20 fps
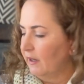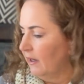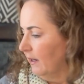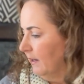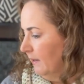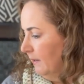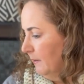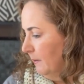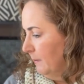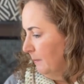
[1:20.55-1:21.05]

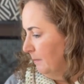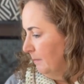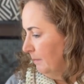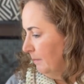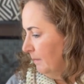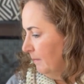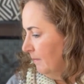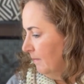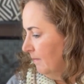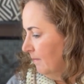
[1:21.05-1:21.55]
And
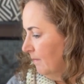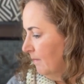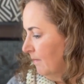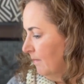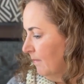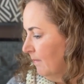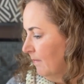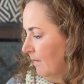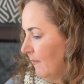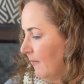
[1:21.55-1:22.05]

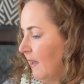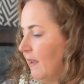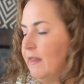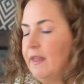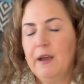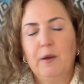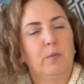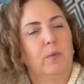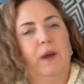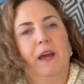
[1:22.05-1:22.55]

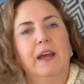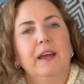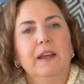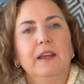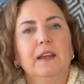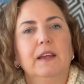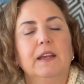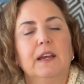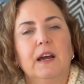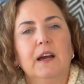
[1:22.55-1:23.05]
that
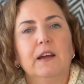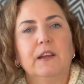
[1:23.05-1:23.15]
way